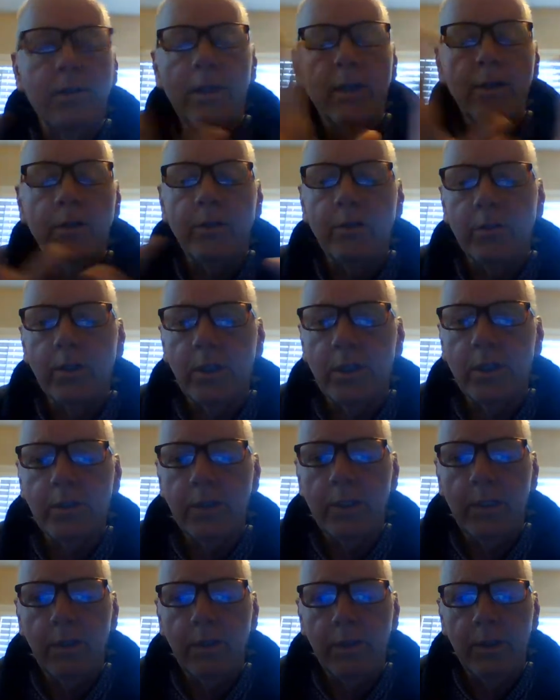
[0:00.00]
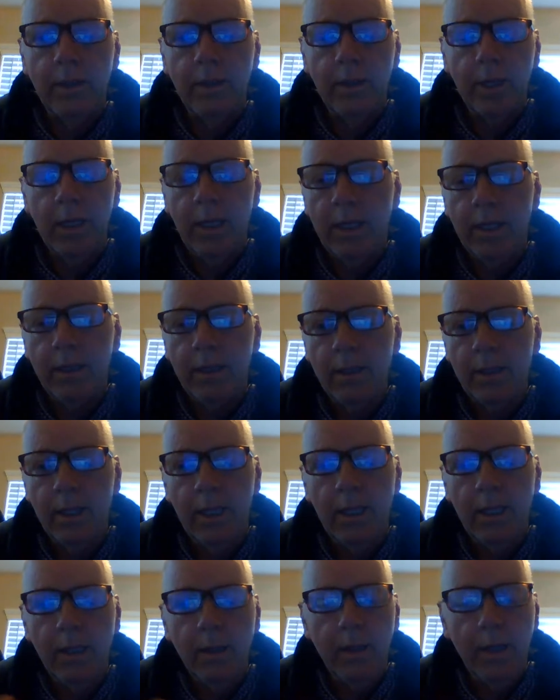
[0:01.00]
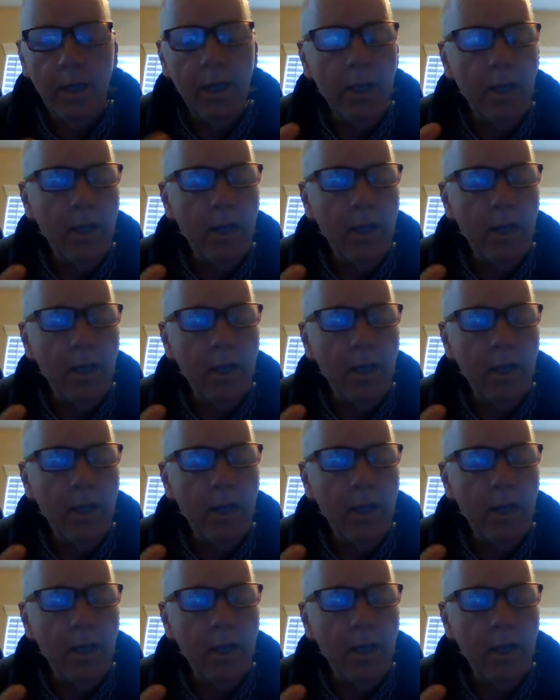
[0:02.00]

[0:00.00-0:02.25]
here to judge any